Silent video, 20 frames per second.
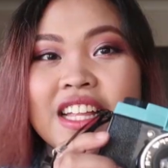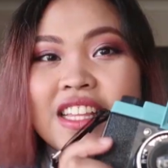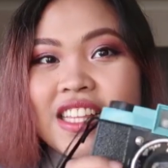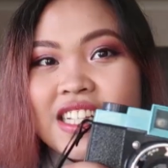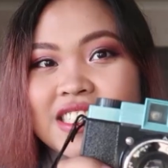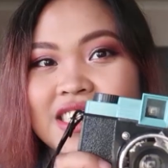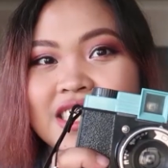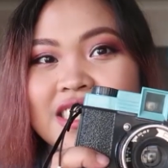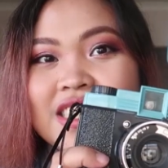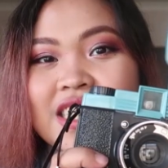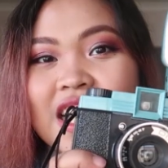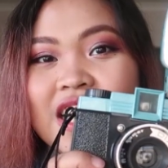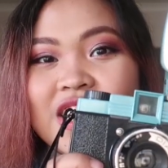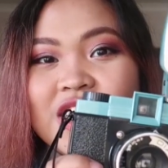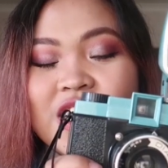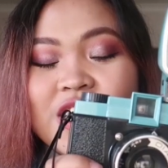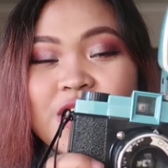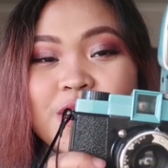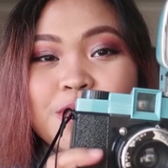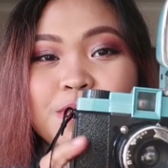This is
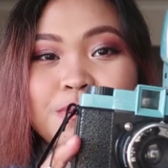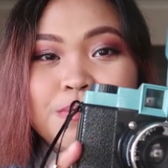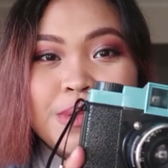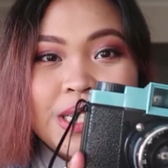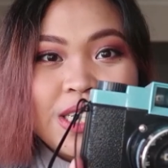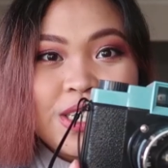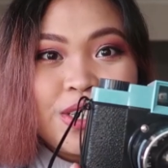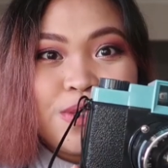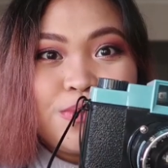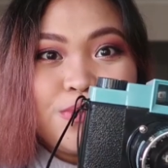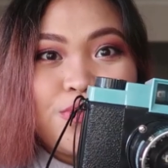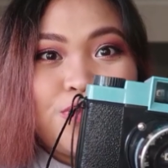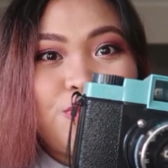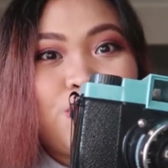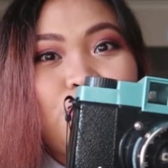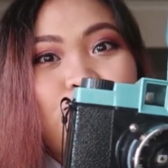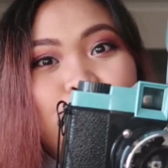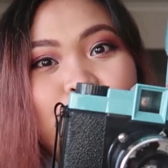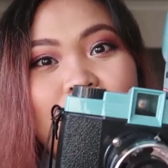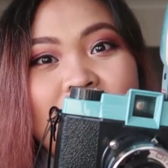another medium
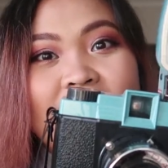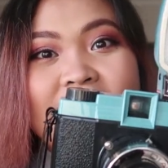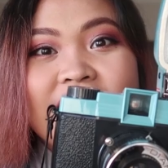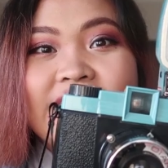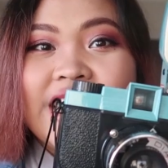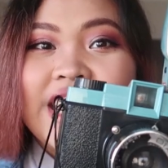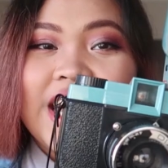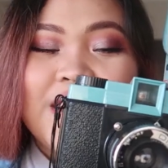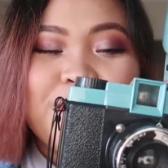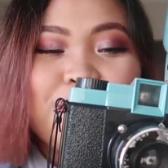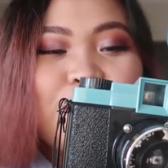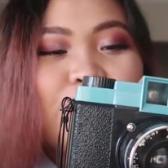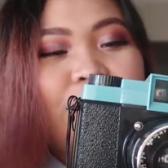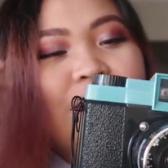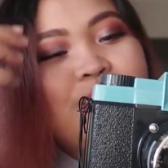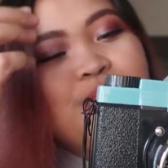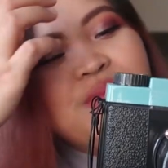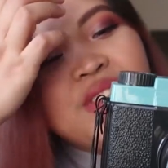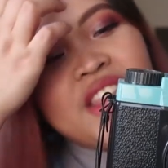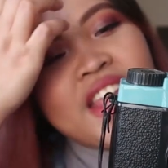format
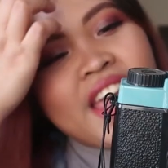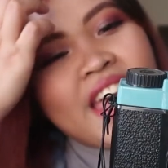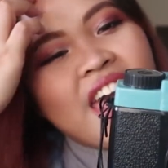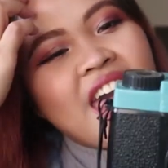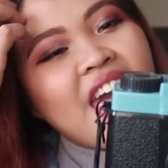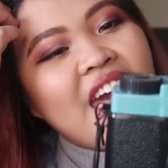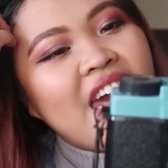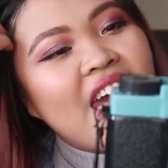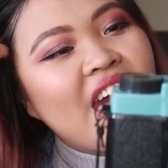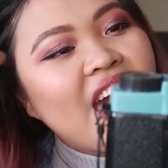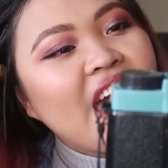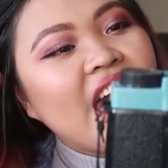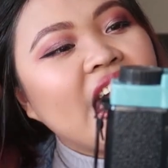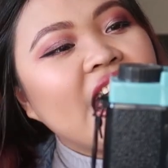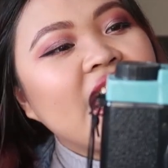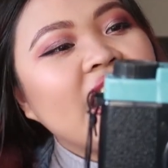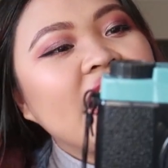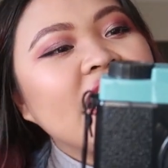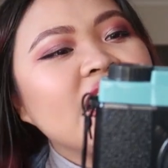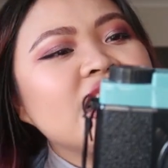camera,
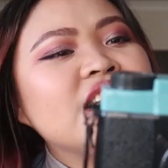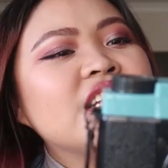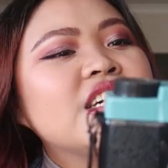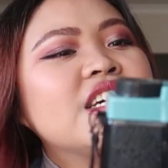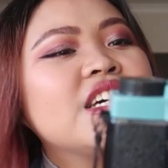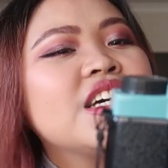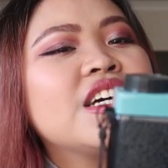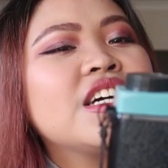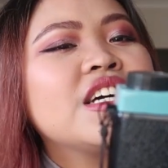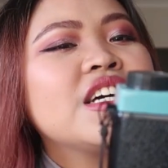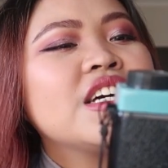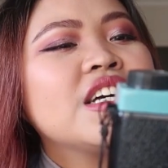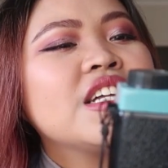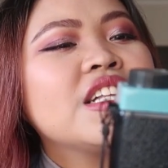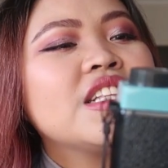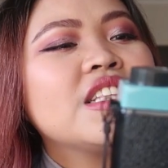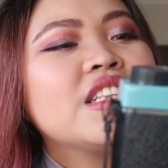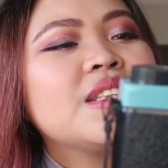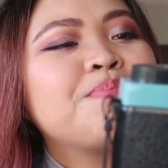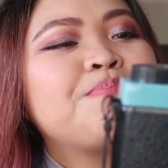and
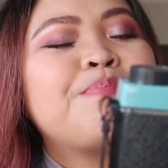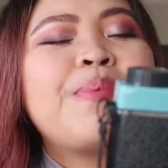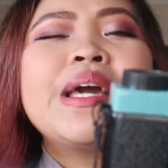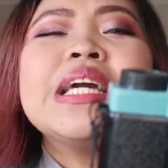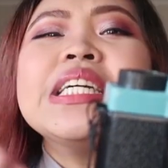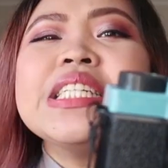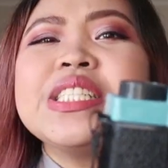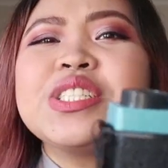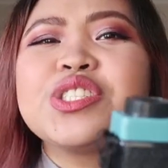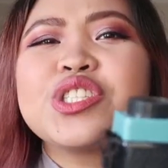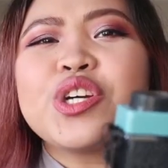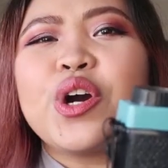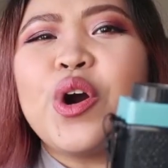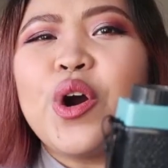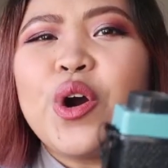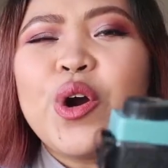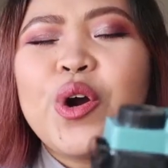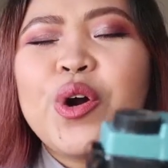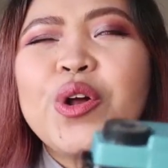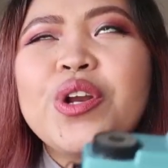based
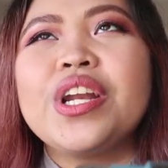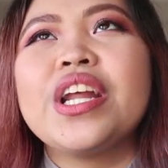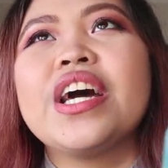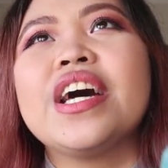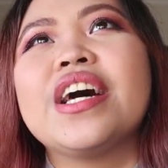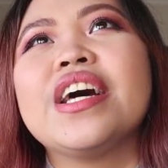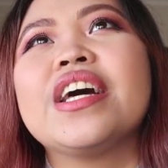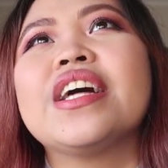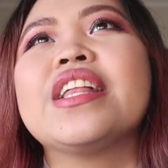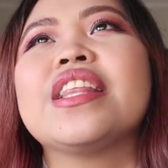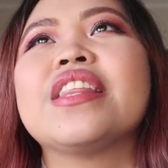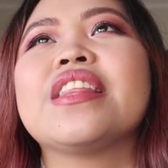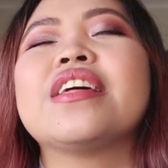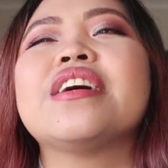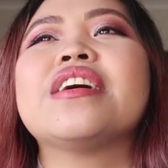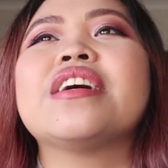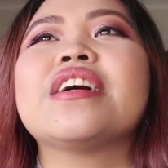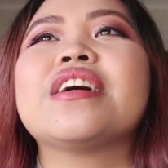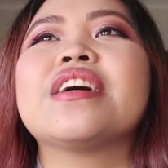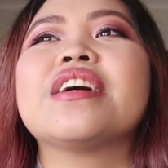on
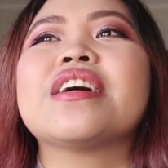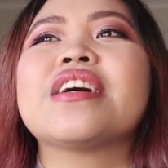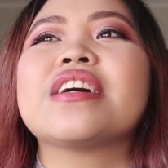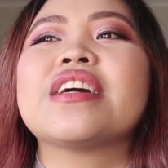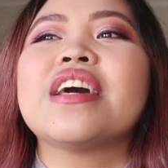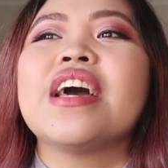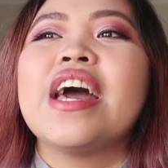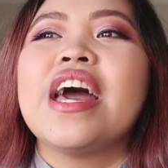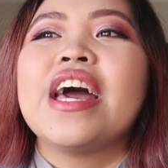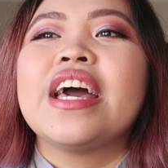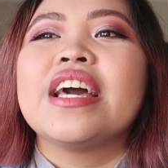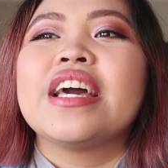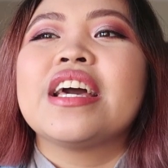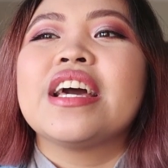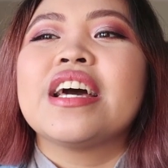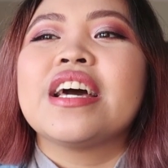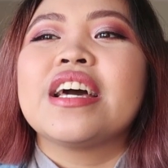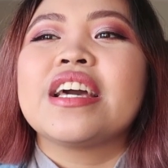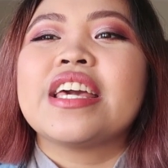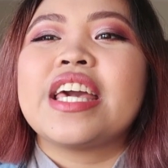the
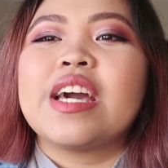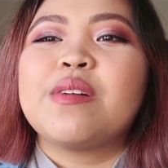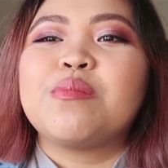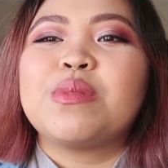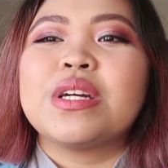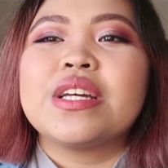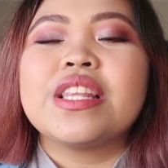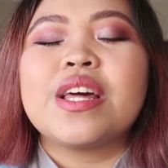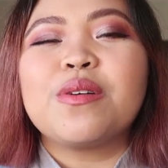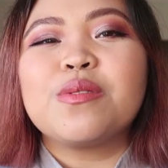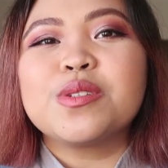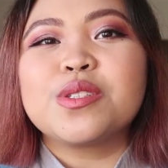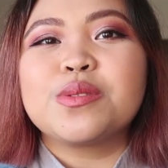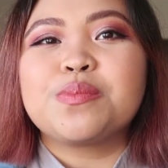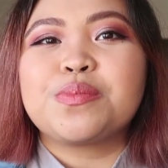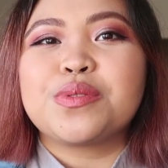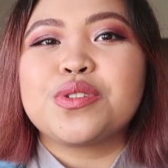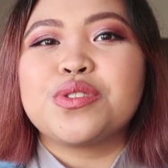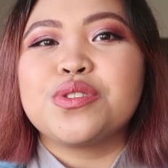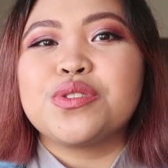camera that was
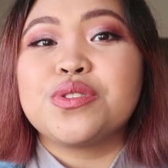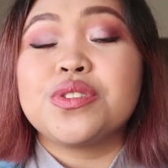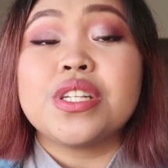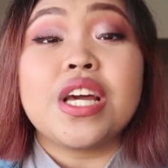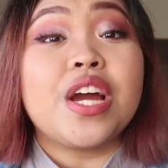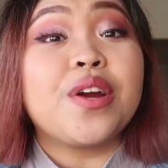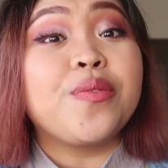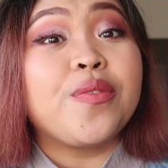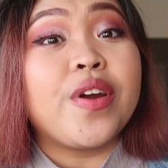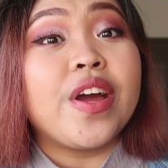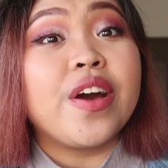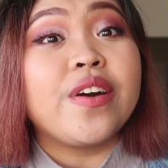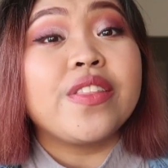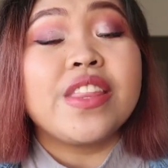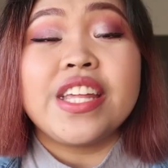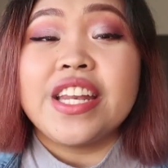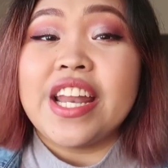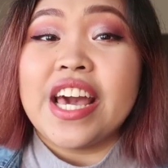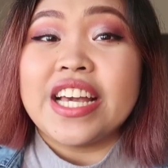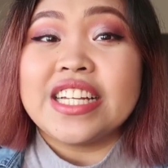produced around
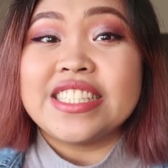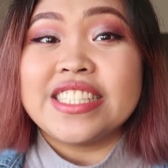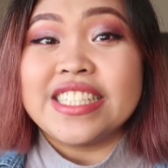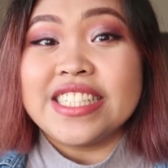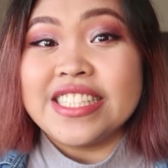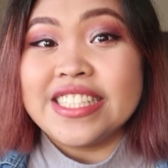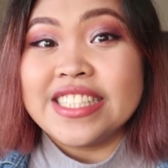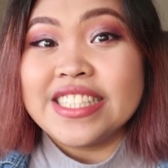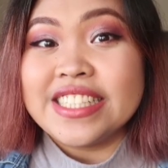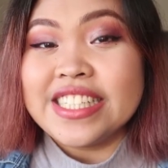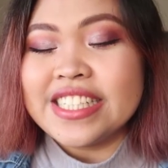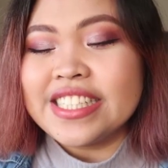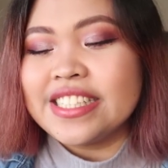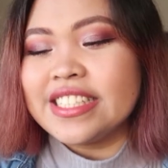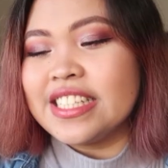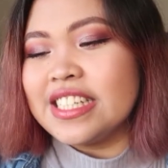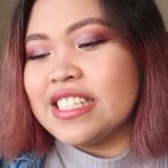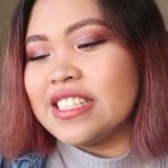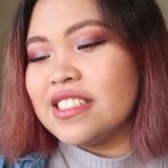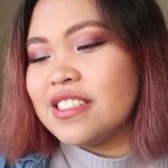the
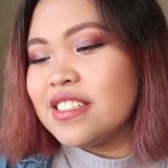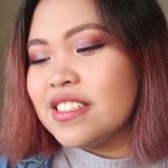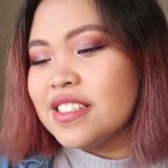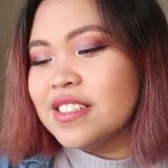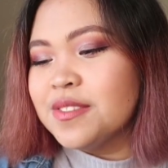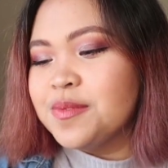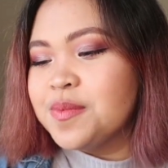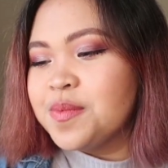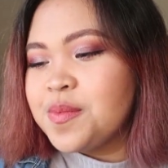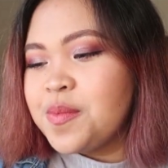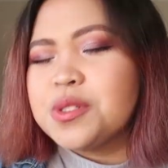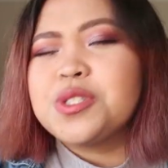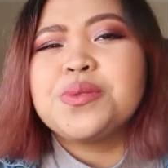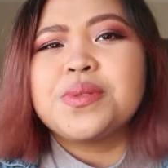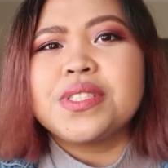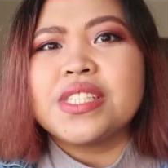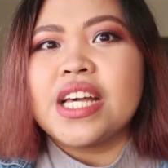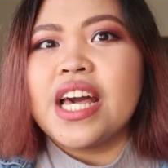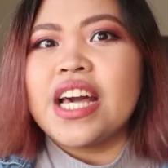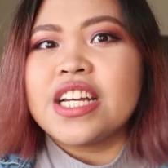1960s, which
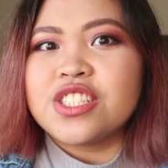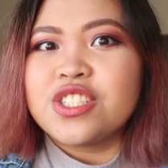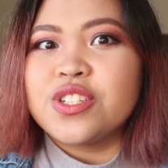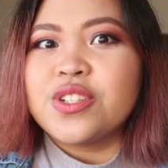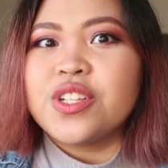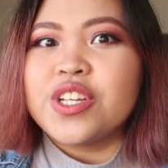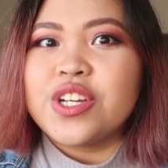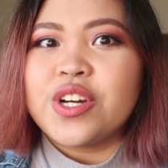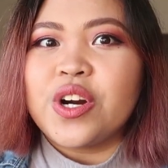was actually